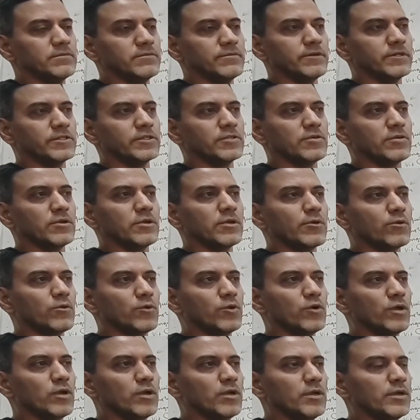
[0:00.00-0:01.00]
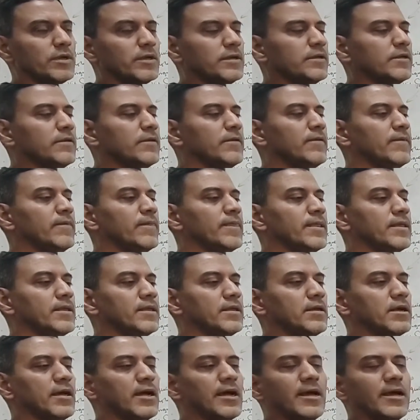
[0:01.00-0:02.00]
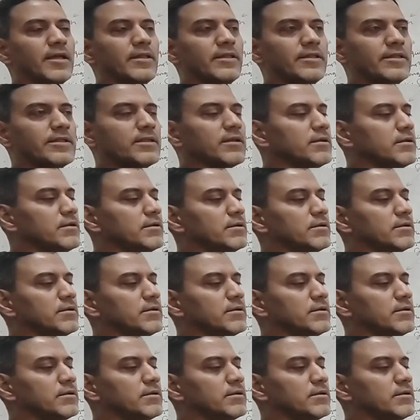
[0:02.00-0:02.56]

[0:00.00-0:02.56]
vascular wall, and